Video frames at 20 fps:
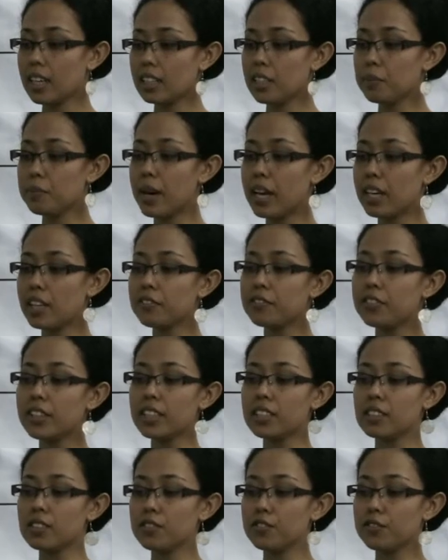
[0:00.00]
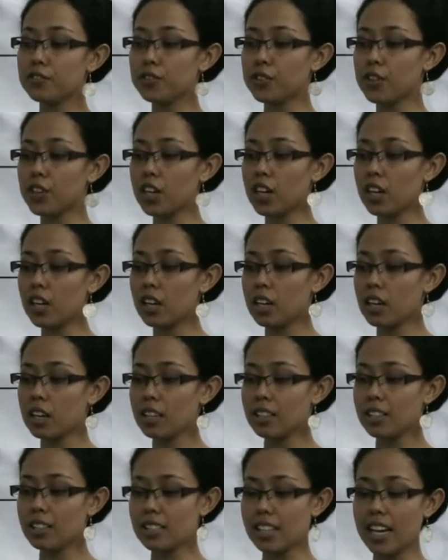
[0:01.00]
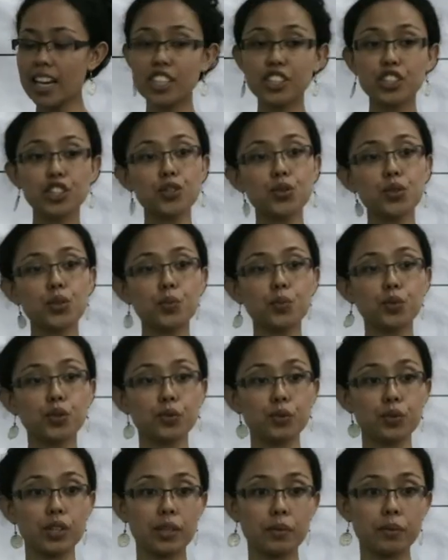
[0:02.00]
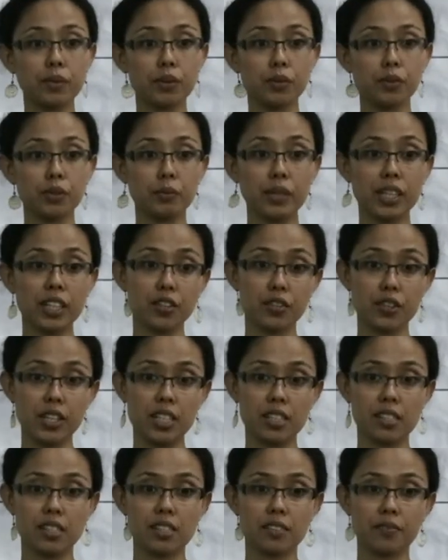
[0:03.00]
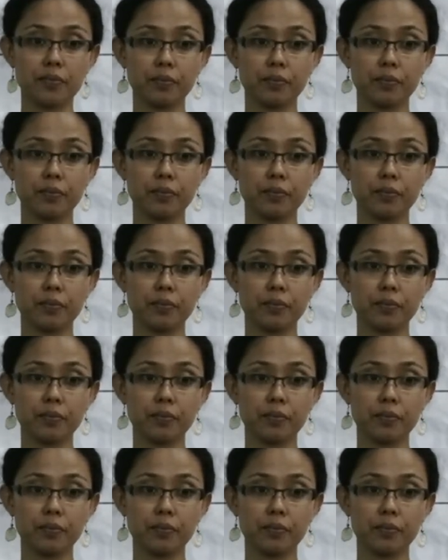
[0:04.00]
the benefit for this age group would be increased